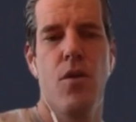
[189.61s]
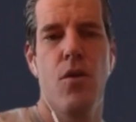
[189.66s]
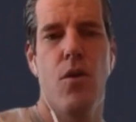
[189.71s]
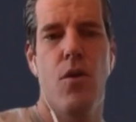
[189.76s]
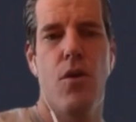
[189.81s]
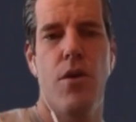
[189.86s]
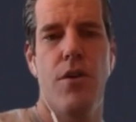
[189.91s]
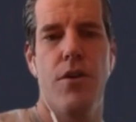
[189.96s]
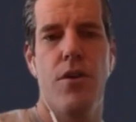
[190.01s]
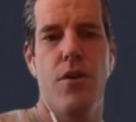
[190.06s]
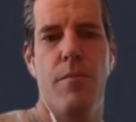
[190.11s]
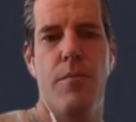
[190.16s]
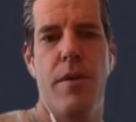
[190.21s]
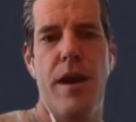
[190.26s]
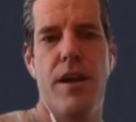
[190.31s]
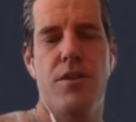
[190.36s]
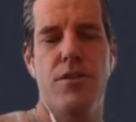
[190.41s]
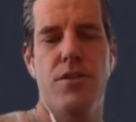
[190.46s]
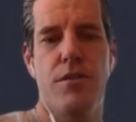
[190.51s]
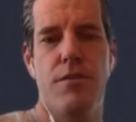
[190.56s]
or your
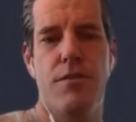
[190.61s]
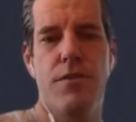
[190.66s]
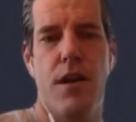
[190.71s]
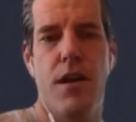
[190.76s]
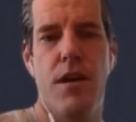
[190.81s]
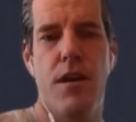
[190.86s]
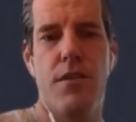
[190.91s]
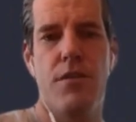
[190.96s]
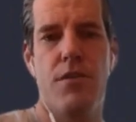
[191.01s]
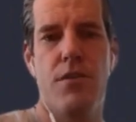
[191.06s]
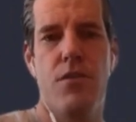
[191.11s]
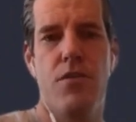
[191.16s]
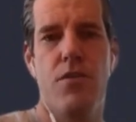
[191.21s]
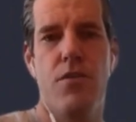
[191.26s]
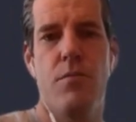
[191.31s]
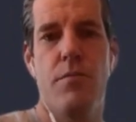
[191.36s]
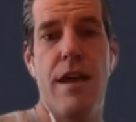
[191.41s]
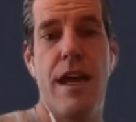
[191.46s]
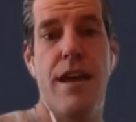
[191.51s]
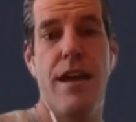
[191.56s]
pension fund,
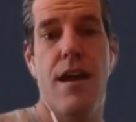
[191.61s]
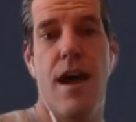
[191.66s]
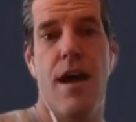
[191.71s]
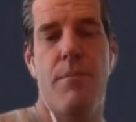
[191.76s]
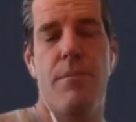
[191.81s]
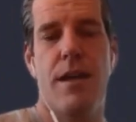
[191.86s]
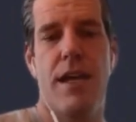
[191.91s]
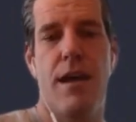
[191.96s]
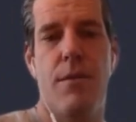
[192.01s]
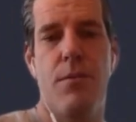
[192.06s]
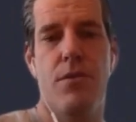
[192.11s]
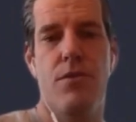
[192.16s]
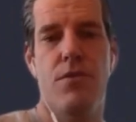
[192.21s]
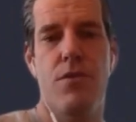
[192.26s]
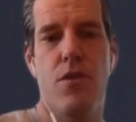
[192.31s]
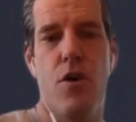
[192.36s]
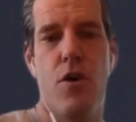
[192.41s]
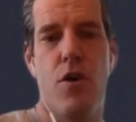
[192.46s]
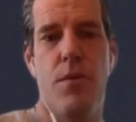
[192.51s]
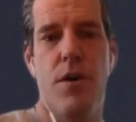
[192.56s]
you may not be able
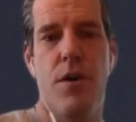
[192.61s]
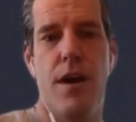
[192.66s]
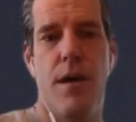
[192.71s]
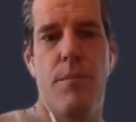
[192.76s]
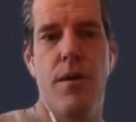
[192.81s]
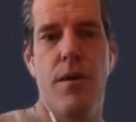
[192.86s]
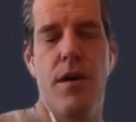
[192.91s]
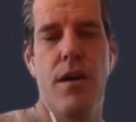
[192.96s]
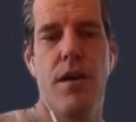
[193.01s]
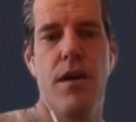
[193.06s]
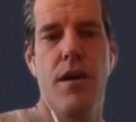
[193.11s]
to open up